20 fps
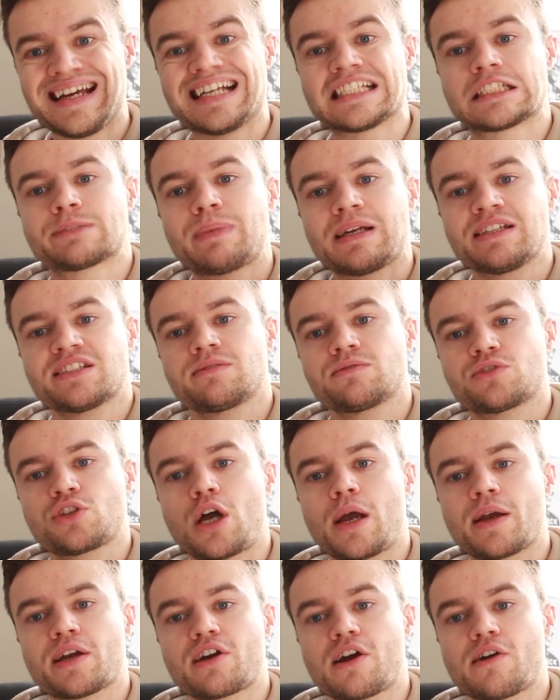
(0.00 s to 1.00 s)
and spend some
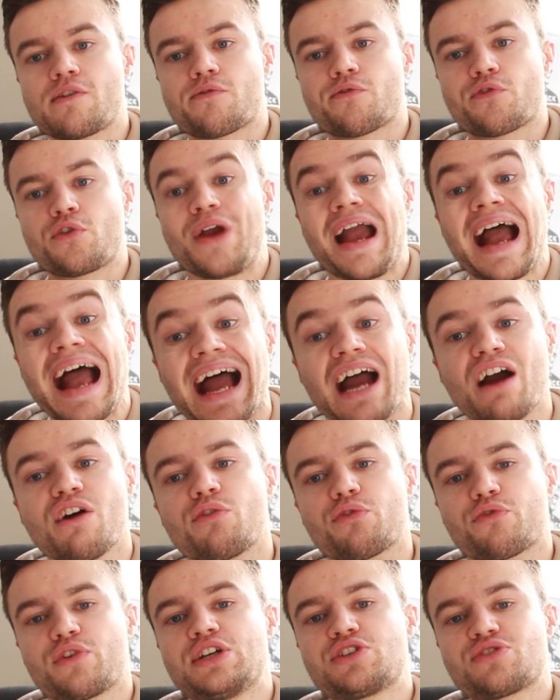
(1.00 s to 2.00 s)
time going through how
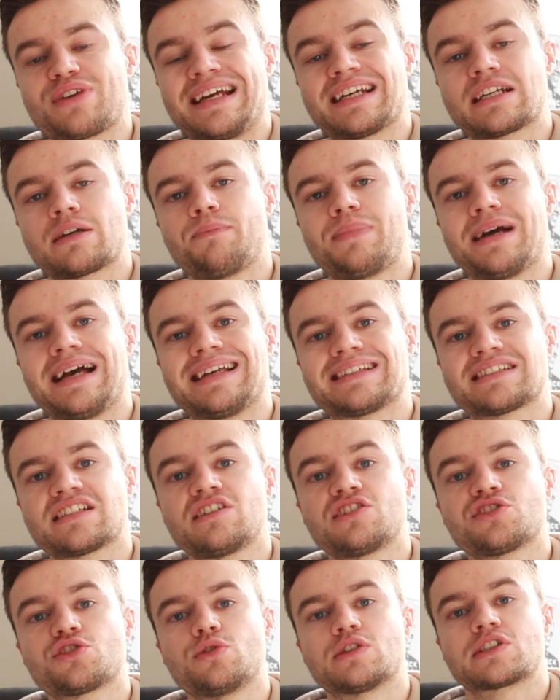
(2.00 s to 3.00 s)
Freetrade compares
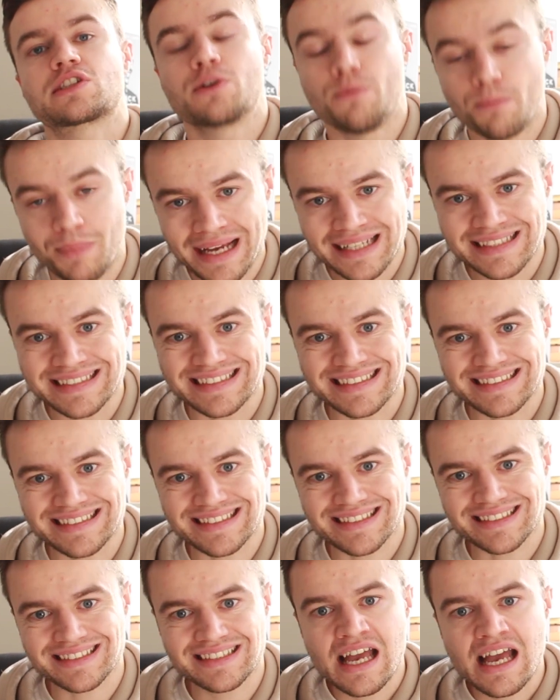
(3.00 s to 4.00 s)
to its
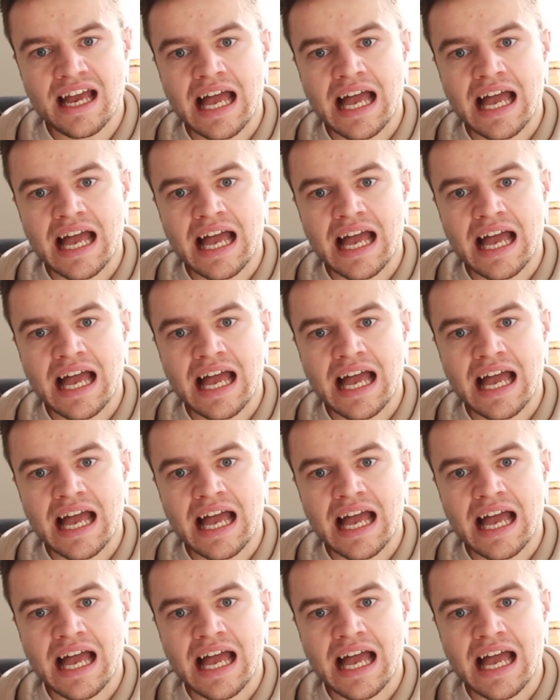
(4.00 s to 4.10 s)
competitors.